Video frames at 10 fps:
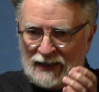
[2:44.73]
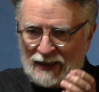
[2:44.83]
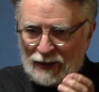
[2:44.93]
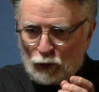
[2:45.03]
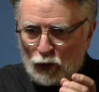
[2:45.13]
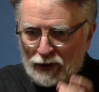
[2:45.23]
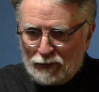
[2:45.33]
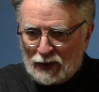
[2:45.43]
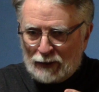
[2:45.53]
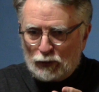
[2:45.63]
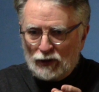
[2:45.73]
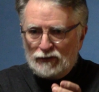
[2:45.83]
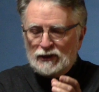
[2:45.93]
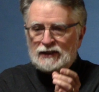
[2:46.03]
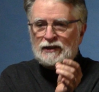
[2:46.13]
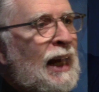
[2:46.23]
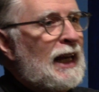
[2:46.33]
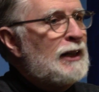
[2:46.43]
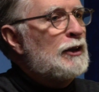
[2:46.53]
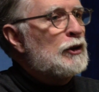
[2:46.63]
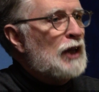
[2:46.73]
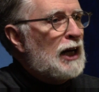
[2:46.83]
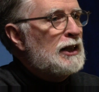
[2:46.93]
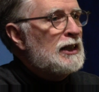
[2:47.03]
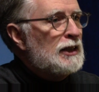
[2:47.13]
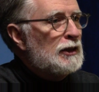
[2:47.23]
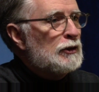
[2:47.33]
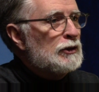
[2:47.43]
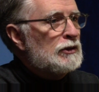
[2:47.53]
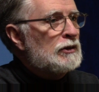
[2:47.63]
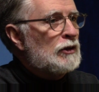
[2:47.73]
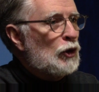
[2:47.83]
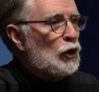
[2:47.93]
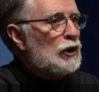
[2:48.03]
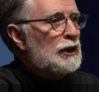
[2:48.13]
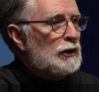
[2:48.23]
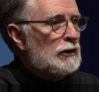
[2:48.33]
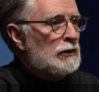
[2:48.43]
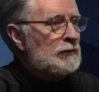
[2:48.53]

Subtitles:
It would have been perfect 80 or 90 years earlier.